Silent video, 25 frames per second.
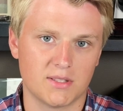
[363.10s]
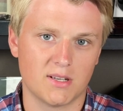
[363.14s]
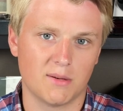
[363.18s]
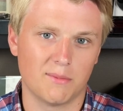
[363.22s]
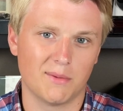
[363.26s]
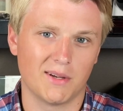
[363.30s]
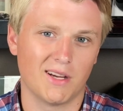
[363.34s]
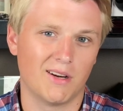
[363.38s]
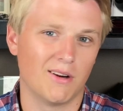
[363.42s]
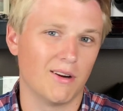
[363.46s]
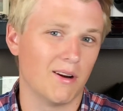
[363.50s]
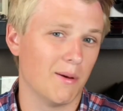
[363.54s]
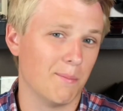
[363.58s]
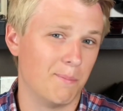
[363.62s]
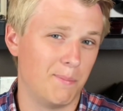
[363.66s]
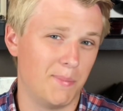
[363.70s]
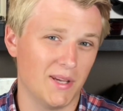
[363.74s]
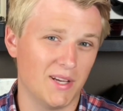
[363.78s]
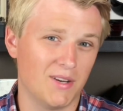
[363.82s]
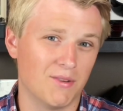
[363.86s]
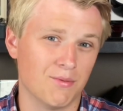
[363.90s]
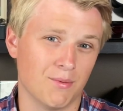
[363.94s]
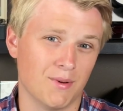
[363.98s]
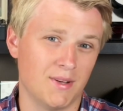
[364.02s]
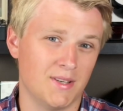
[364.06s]
coming out a
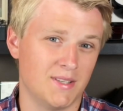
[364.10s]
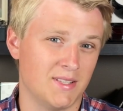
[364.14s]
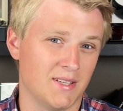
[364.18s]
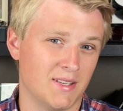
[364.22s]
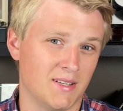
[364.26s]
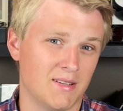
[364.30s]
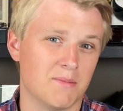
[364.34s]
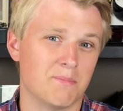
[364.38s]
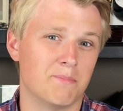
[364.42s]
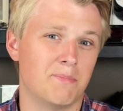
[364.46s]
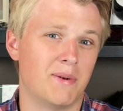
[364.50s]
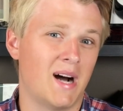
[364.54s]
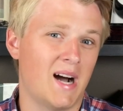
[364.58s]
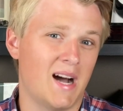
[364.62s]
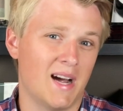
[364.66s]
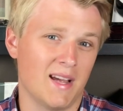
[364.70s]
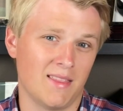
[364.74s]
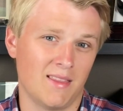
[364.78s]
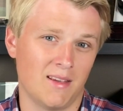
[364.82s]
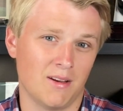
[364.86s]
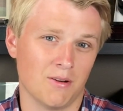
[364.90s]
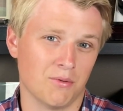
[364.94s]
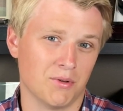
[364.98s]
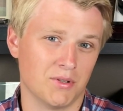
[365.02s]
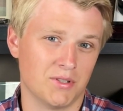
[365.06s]
big reason to buy
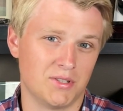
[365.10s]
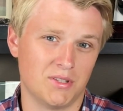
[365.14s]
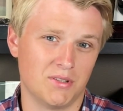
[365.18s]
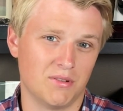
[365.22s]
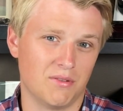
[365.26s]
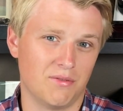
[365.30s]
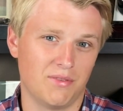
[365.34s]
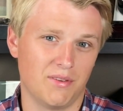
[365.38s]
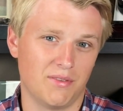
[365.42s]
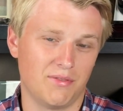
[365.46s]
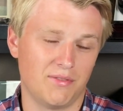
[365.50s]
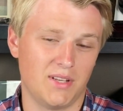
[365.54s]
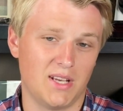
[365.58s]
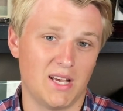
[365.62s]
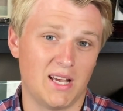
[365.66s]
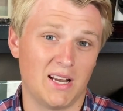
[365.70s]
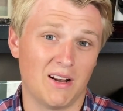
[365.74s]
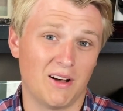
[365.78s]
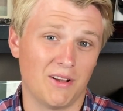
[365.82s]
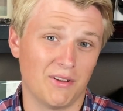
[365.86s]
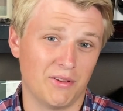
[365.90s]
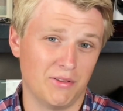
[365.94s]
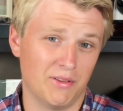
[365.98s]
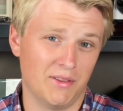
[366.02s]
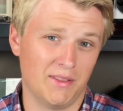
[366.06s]
the original 58
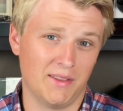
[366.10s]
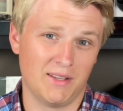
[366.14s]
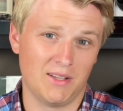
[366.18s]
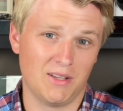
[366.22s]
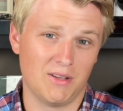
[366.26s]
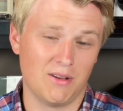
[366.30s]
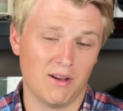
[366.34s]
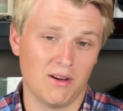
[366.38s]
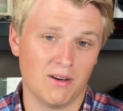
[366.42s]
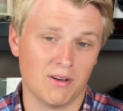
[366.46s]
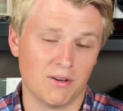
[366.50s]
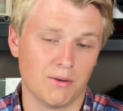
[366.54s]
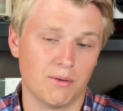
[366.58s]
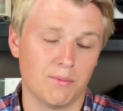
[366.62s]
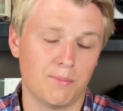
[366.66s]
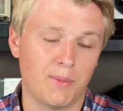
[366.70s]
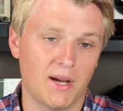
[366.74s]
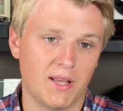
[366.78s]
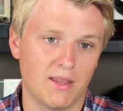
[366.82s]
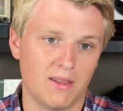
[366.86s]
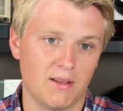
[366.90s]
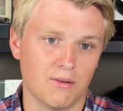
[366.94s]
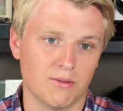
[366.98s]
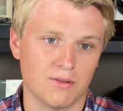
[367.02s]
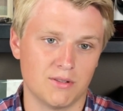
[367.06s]
other than
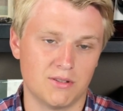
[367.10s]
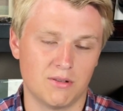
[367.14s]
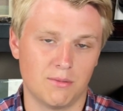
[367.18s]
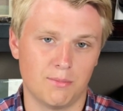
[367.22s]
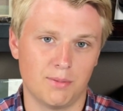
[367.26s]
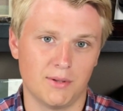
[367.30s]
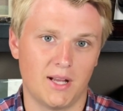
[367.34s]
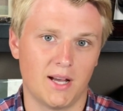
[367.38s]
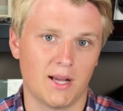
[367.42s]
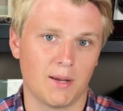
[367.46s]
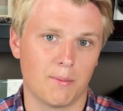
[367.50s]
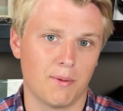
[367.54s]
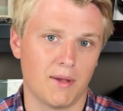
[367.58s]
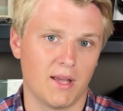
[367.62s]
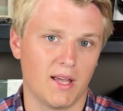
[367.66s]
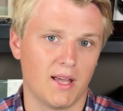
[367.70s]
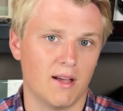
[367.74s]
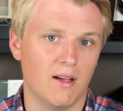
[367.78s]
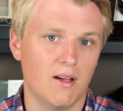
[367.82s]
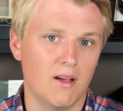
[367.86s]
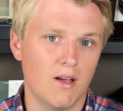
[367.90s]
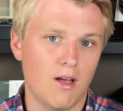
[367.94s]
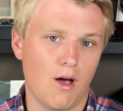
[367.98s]
buy the original Black Bay,